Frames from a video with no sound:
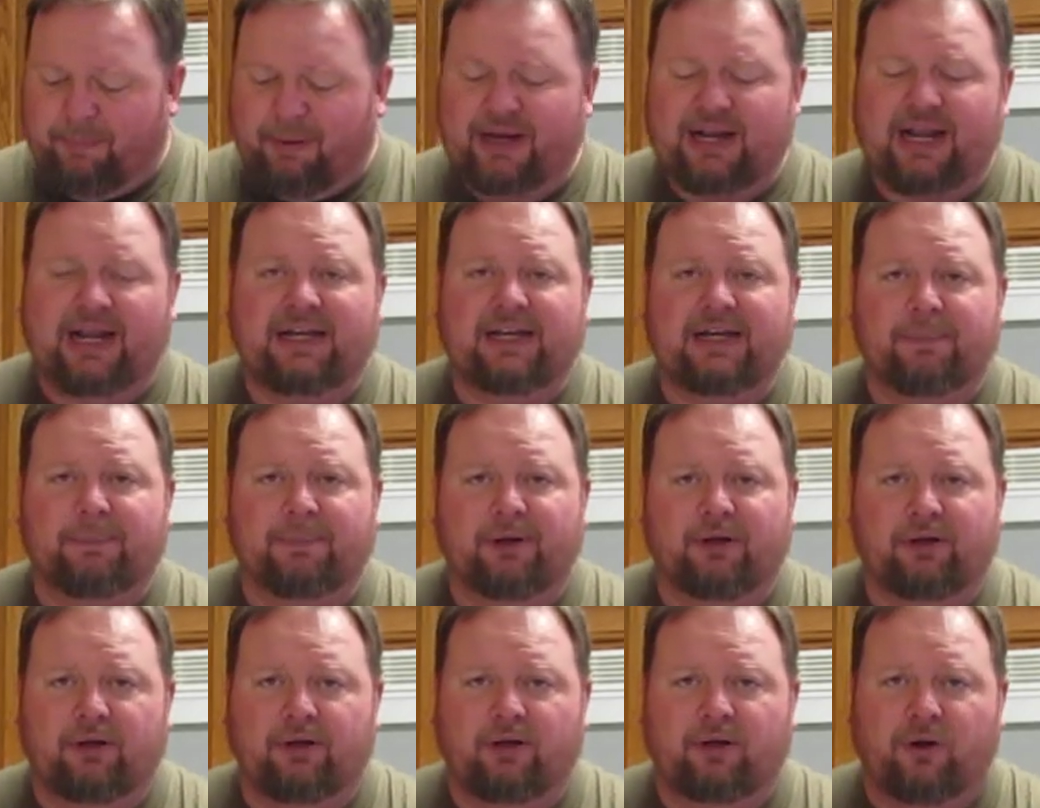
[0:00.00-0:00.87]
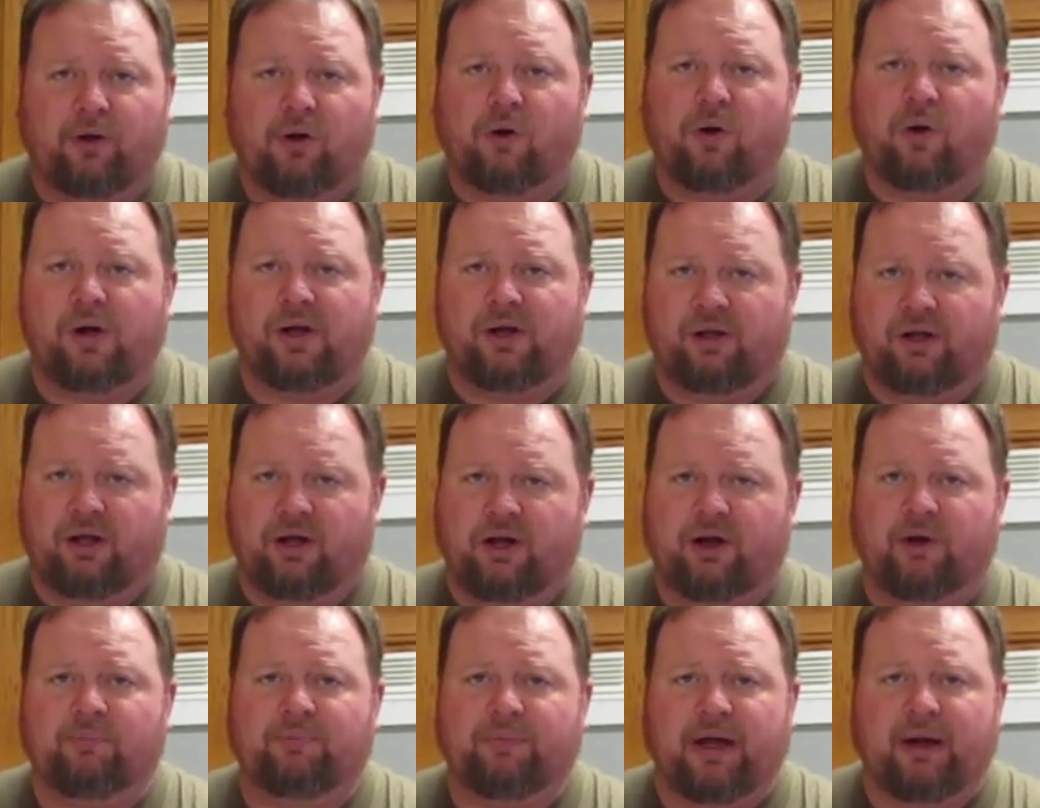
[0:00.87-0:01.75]
but I need to put a little oil
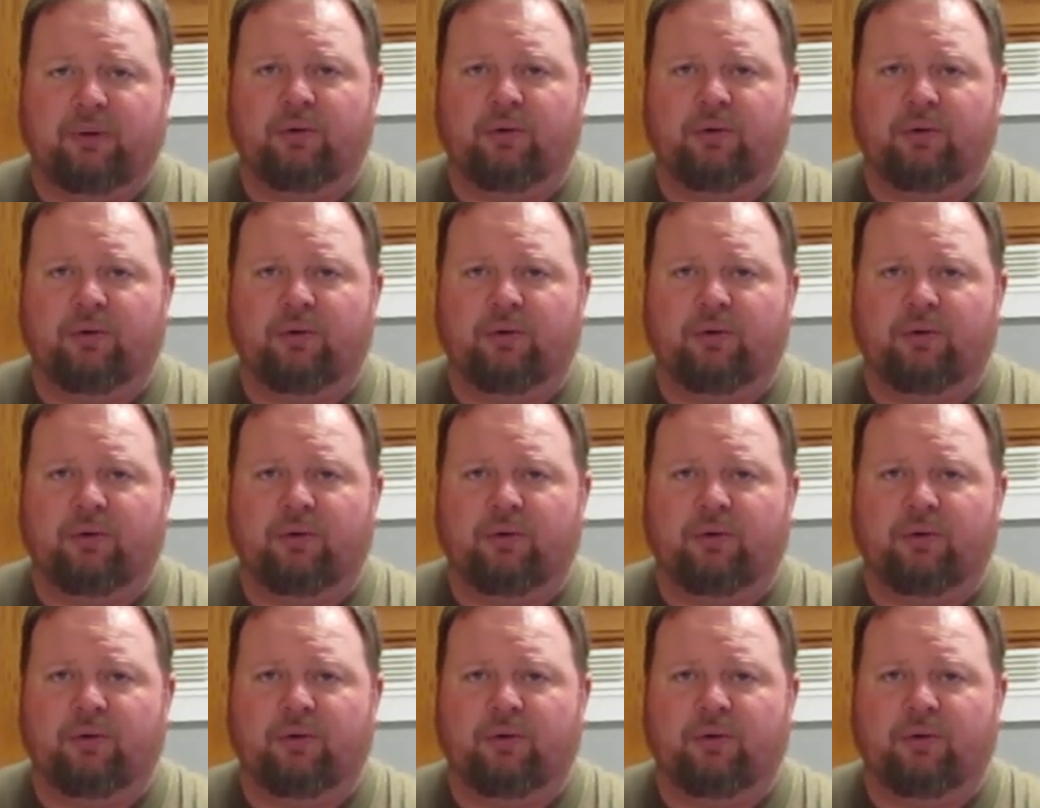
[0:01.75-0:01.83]
on them.